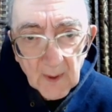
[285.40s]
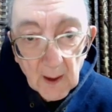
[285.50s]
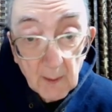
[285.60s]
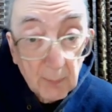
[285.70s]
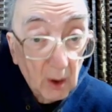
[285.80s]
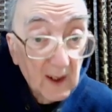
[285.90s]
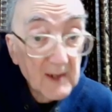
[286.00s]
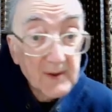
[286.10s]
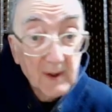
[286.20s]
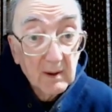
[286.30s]
Paul
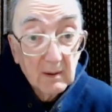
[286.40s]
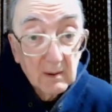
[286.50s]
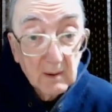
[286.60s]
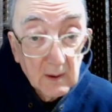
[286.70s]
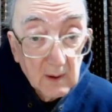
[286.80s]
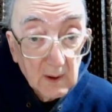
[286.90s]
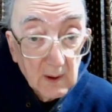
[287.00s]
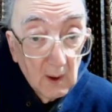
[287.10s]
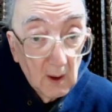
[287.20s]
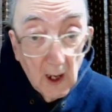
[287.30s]
answered,
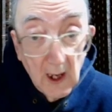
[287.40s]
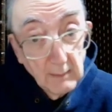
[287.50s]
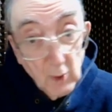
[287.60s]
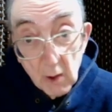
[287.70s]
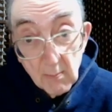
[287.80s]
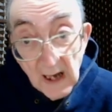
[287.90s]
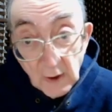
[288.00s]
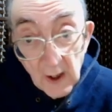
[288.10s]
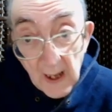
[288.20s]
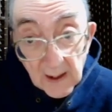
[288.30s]
"I am not mad,
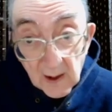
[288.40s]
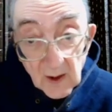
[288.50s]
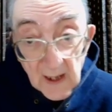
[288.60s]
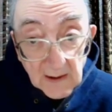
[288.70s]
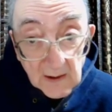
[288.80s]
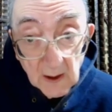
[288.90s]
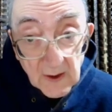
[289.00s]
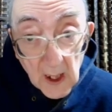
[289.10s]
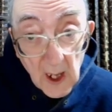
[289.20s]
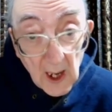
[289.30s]
Your
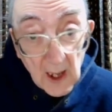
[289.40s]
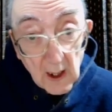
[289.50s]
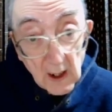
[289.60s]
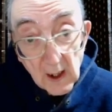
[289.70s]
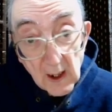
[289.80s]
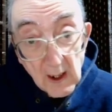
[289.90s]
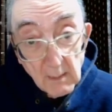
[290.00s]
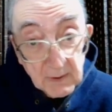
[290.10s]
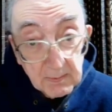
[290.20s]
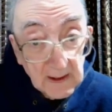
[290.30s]
Excellency. I am
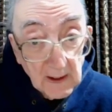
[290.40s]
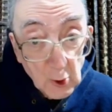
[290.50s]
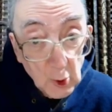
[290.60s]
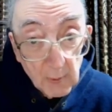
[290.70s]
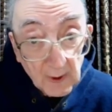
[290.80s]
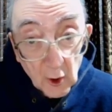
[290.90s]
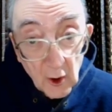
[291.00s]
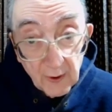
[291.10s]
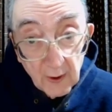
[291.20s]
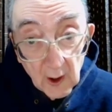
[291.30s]
speaking the sober
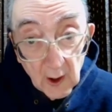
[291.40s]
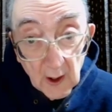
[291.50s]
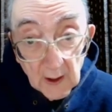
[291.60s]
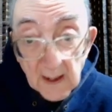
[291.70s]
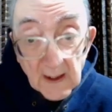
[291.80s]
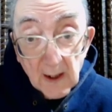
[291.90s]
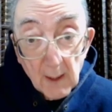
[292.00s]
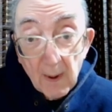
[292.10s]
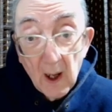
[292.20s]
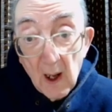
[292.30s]
truth. King
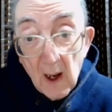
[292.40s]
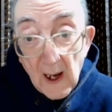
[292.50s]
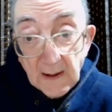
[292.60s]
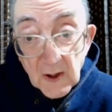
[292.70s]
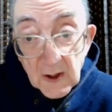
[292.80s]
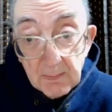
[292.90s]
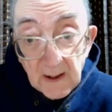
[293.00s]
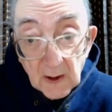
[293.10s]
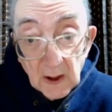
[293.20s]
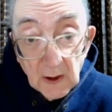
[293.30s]
Agrippa, I can
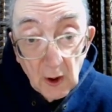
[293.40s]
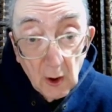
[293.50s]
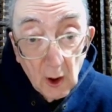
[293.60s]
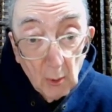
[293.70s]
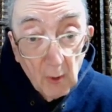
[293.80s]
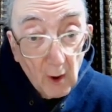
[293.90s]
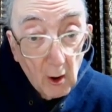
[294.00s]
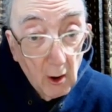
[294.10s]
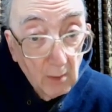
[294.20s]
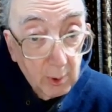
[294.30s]
speak to you with
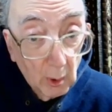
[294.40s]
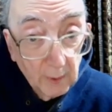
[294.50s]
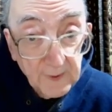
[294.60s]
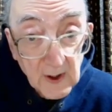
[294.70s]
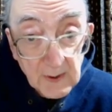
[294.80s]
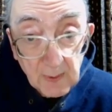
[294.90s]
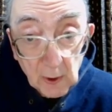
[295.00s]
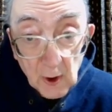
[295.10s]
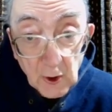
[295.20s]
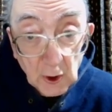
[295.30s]
all boldness
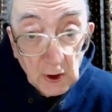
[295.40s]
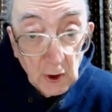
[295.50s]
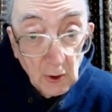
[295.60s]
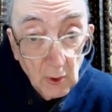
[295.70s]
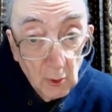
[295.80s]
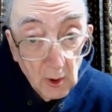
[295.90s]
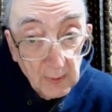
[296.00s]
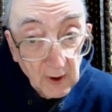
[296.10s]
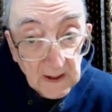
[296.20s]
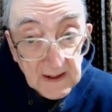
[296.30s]
because you know
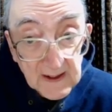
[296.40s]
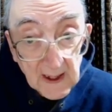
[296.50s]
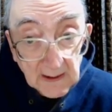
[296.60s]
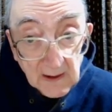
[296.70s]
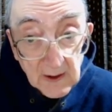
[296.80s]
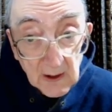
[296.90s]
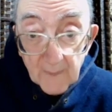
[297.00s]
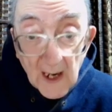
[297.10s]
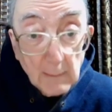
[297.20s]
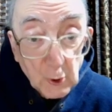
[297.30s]
about these things.
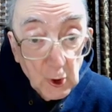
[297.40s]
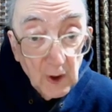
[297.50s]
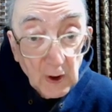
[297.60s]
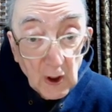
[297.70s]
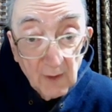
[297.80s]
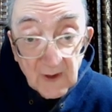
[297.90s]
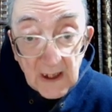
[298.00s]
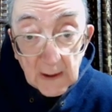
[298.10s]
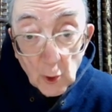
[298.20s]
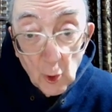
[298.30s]
I am sure that you have
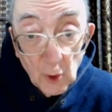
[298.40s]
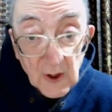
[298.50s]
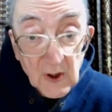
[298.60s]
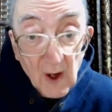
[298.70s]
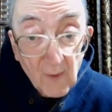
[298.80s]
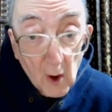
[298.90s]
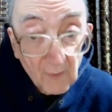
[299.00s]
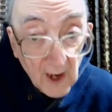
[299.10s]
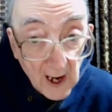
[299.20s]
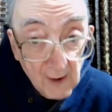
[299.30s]
taken notice of
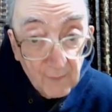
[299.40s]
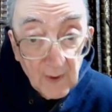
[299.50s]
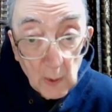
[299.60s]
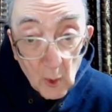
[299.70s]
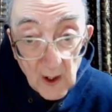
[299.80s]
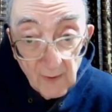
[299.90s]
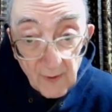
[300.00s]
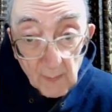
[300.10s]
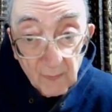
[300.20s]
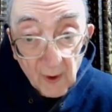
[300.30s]
every one of
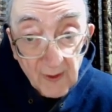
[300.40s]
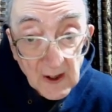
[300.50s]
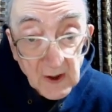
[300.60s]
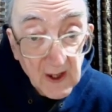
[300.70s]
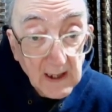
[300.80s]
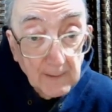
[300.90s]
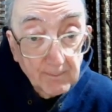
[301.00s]
them, for this thing